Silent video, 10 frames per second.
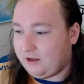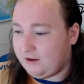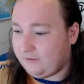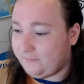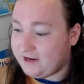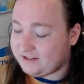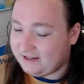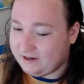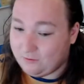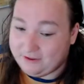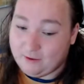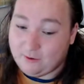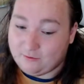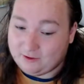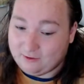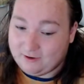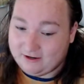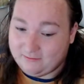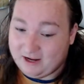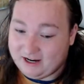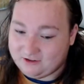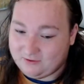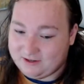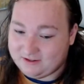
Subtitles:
Yes, they weren't really random. I actually went